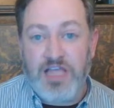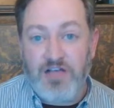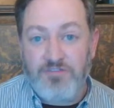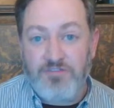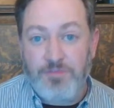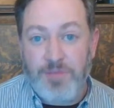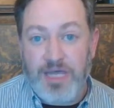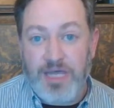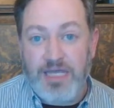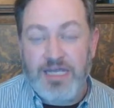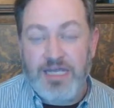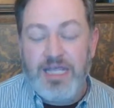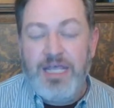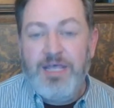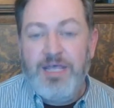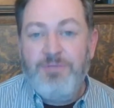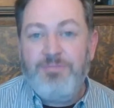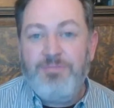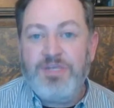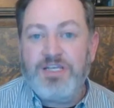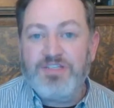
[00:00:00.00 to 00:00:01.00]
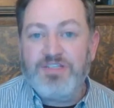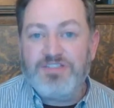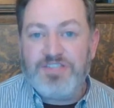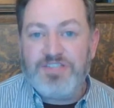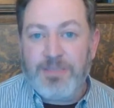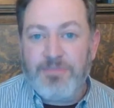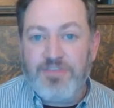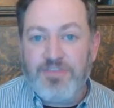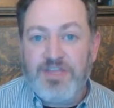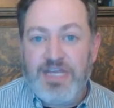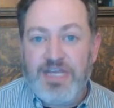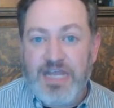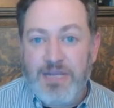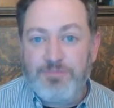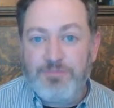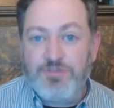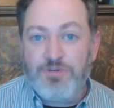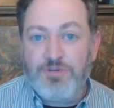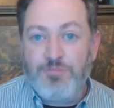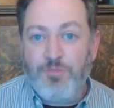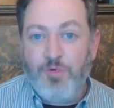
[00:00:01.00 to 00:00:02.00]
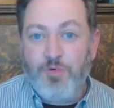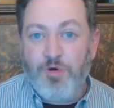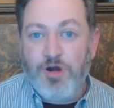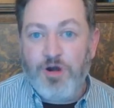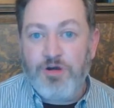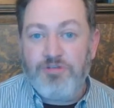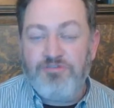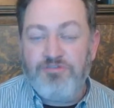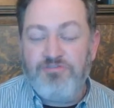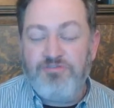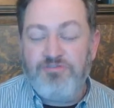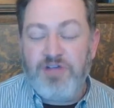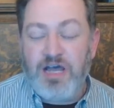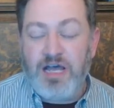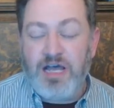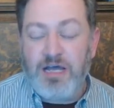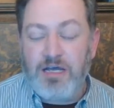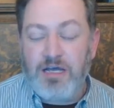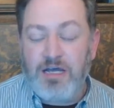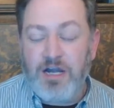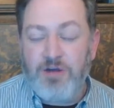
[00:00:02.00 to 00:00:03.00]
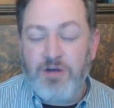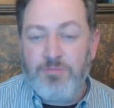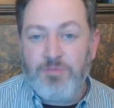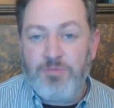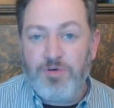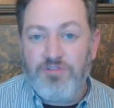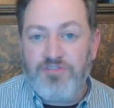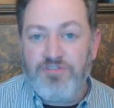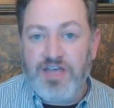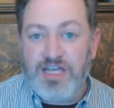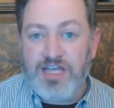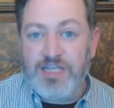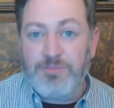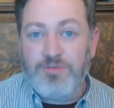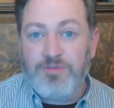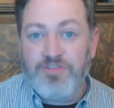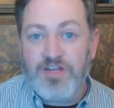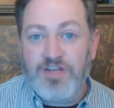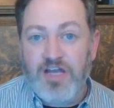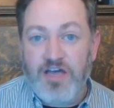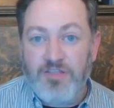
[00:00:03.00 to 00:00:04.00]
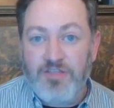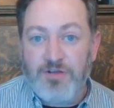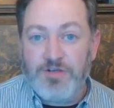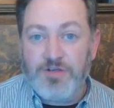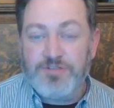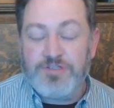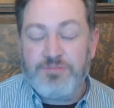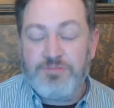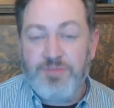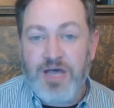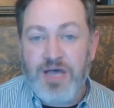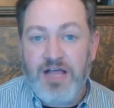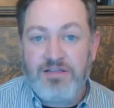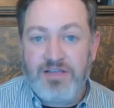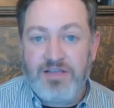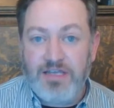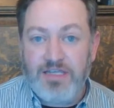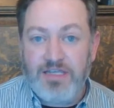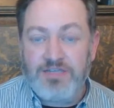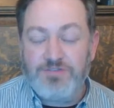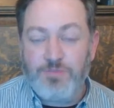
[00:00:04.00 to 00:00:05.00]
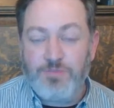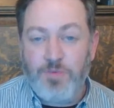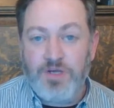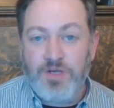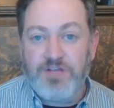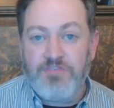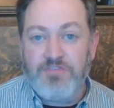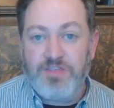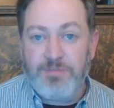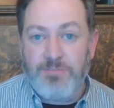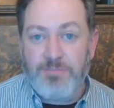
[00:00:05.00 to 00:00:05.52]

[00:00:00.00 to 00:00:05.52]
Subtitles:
alphabet because some of the names are more valuable than others. And Polyak is one of the